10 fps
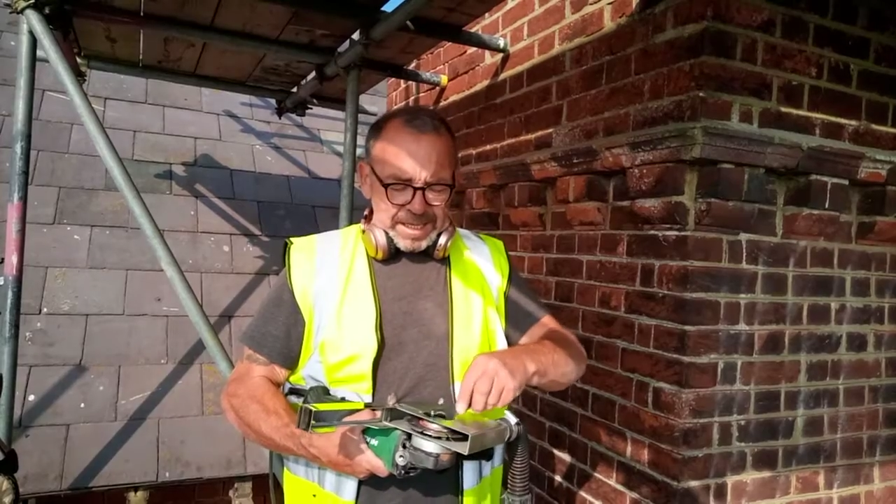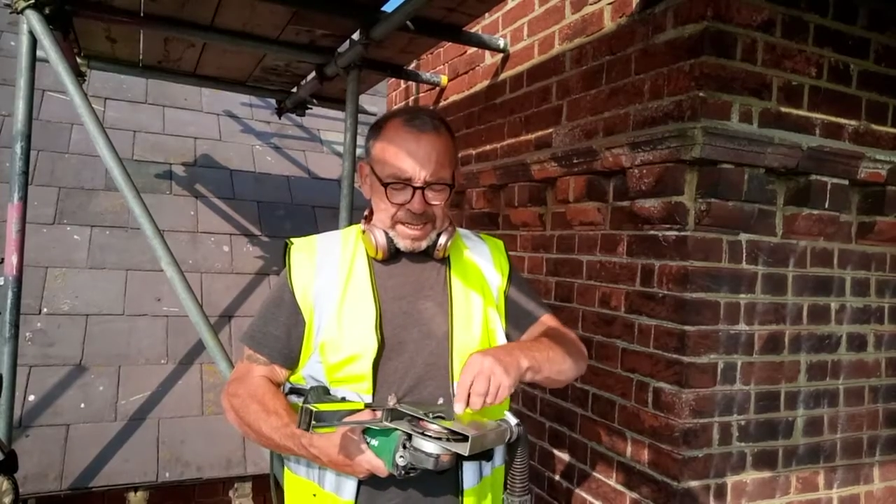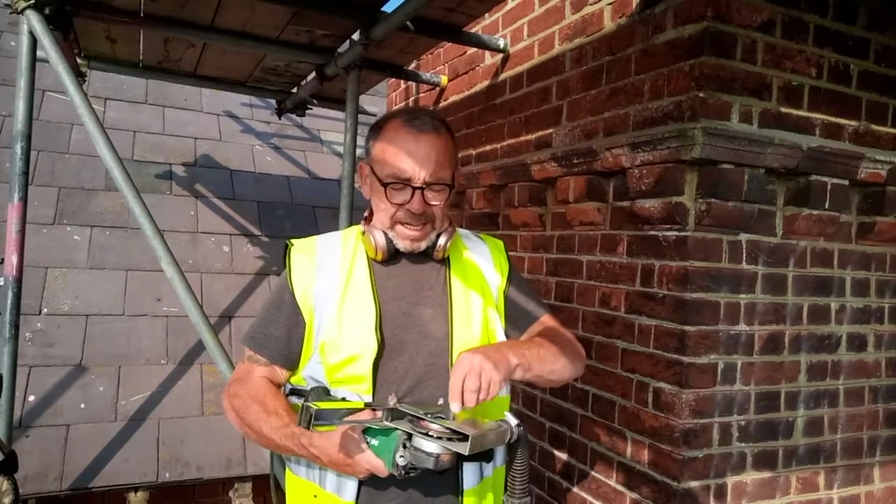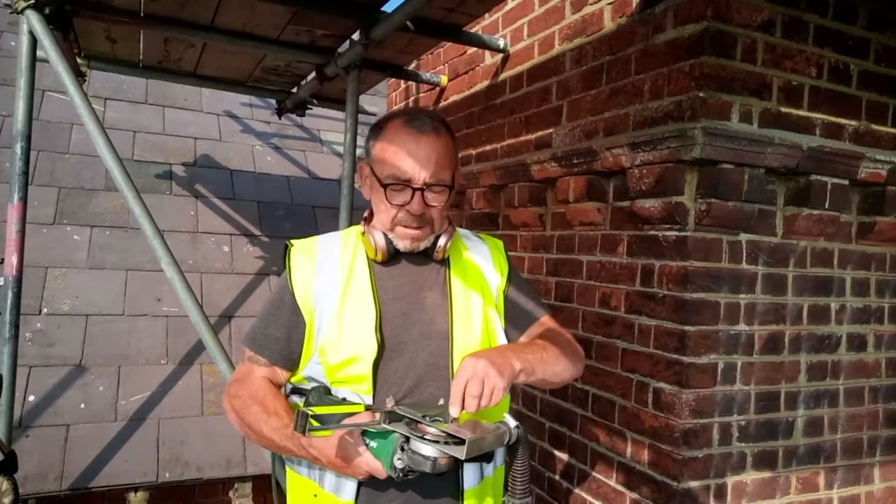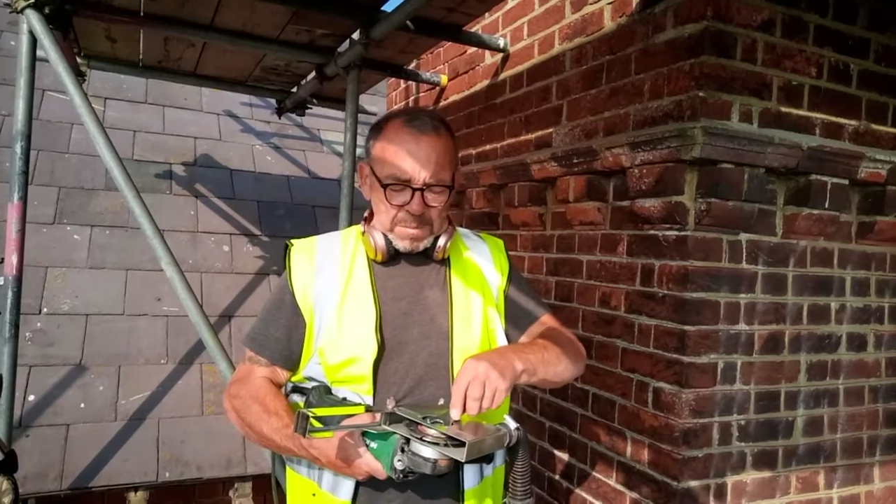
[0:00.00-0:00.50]

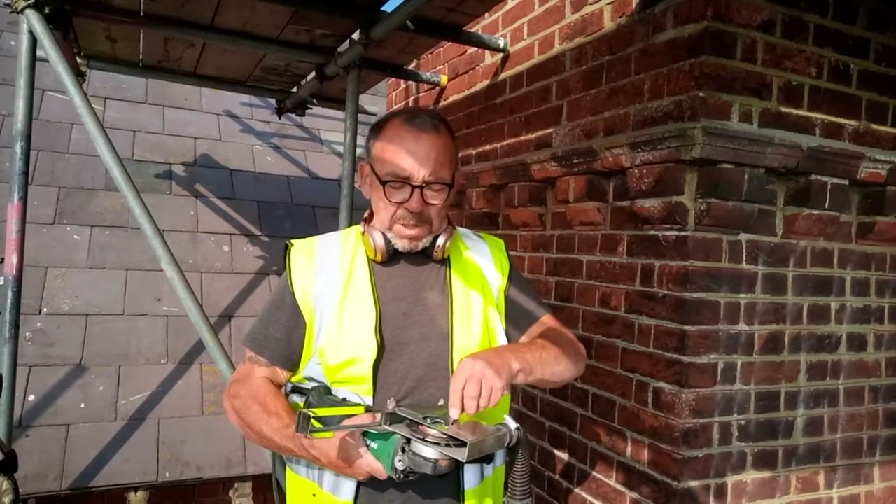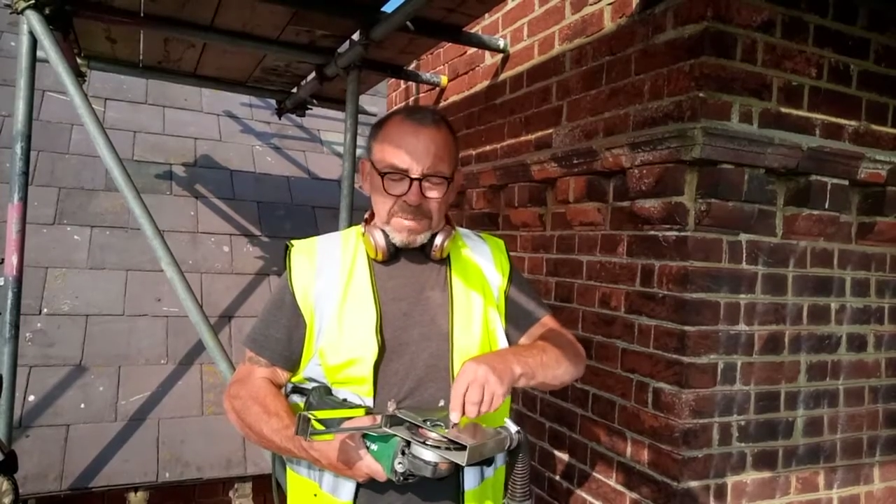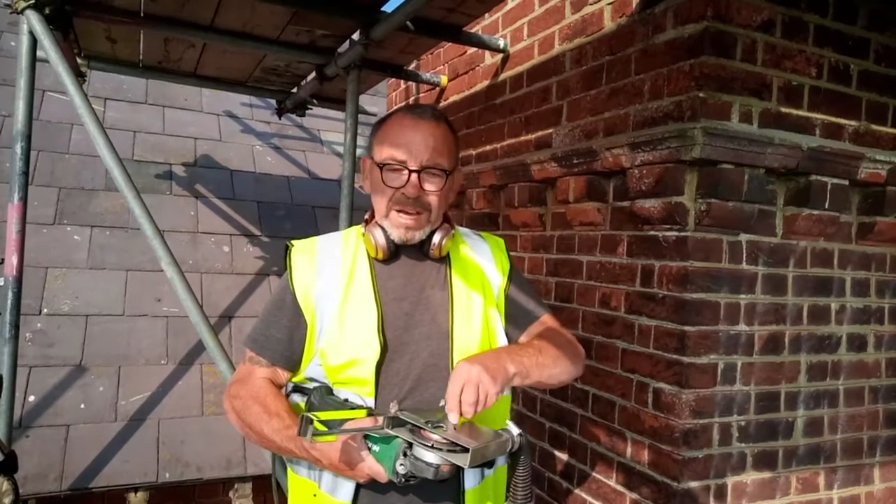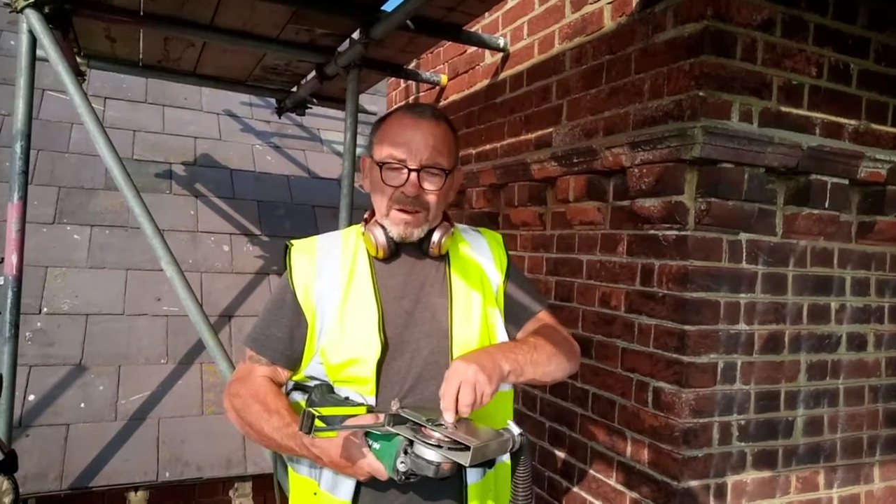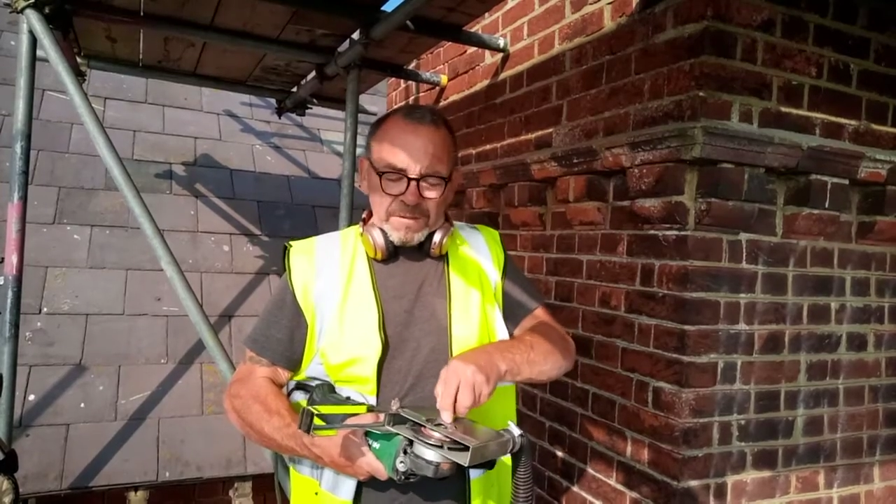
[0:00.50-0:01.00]
It can be a
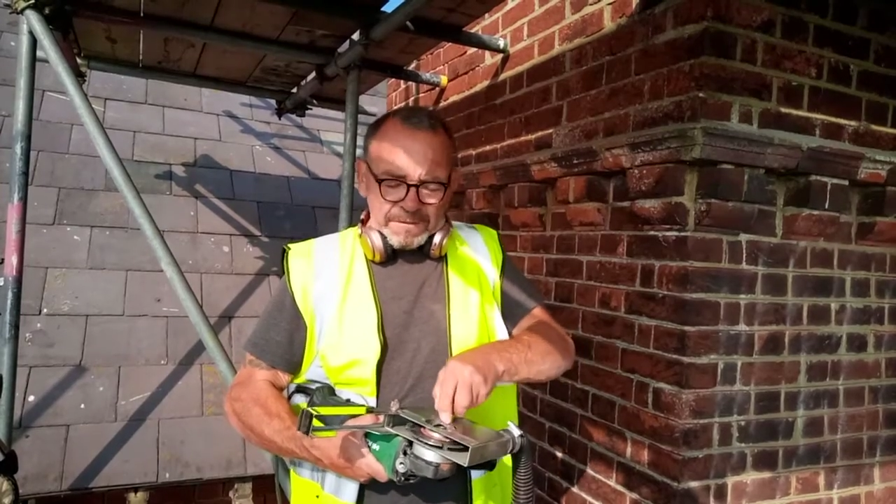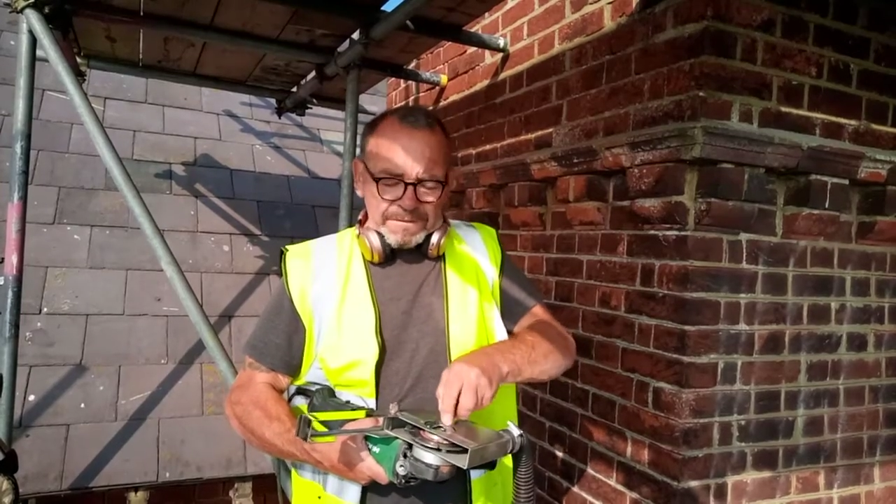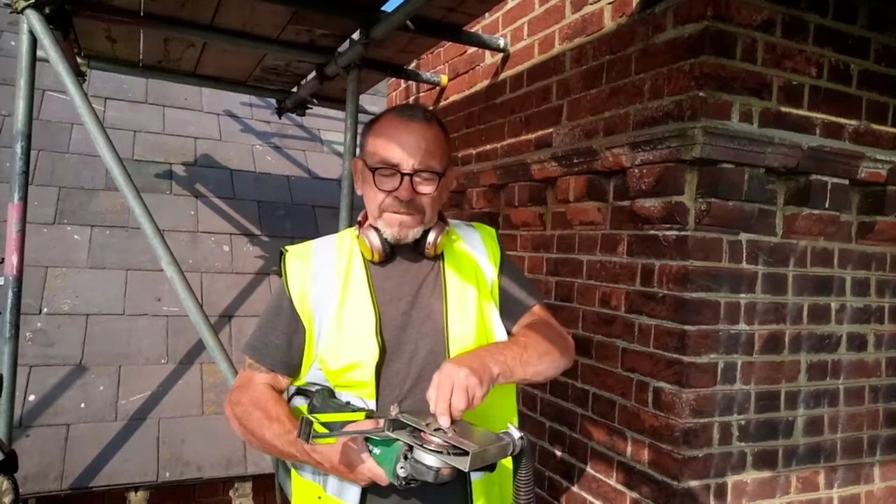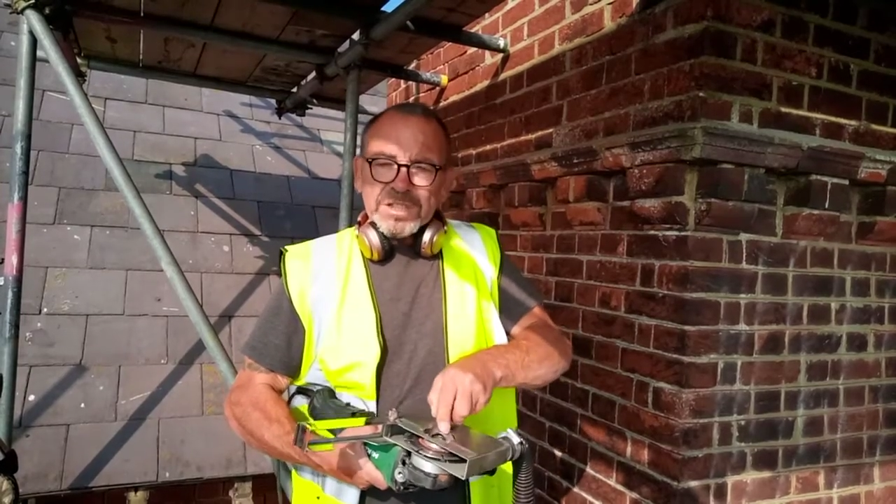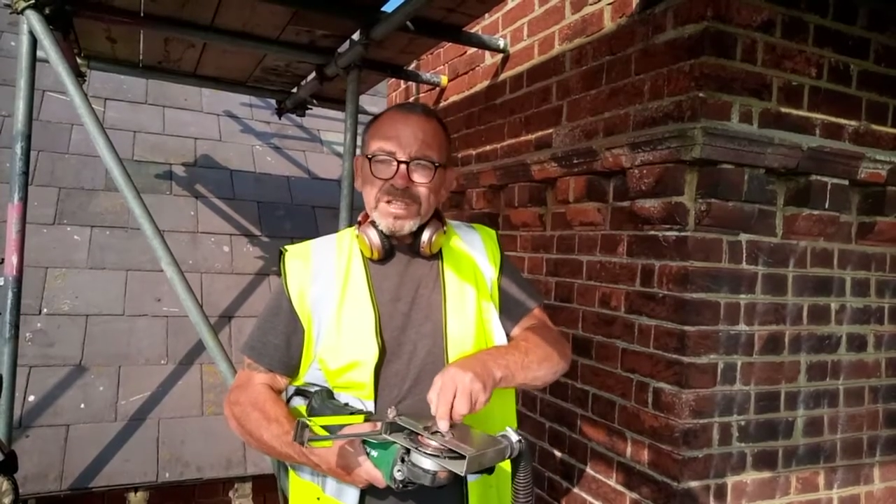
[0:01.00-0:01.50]
bit
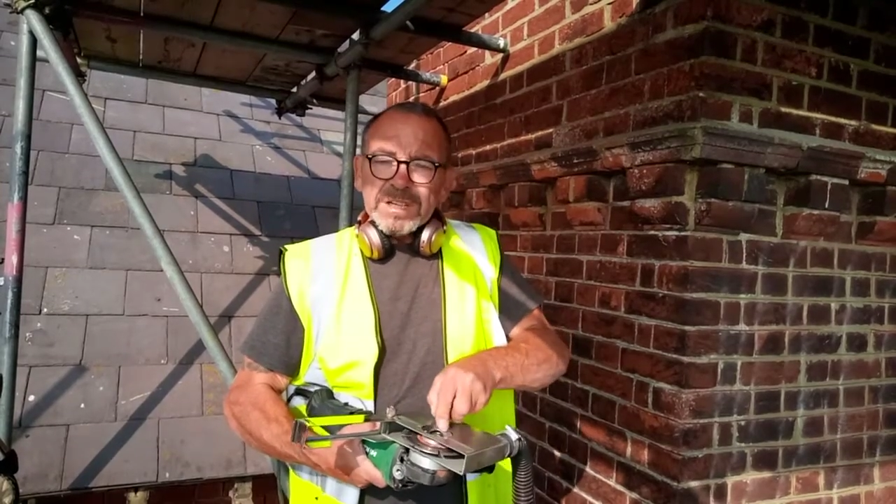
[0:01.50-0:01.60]
fishy,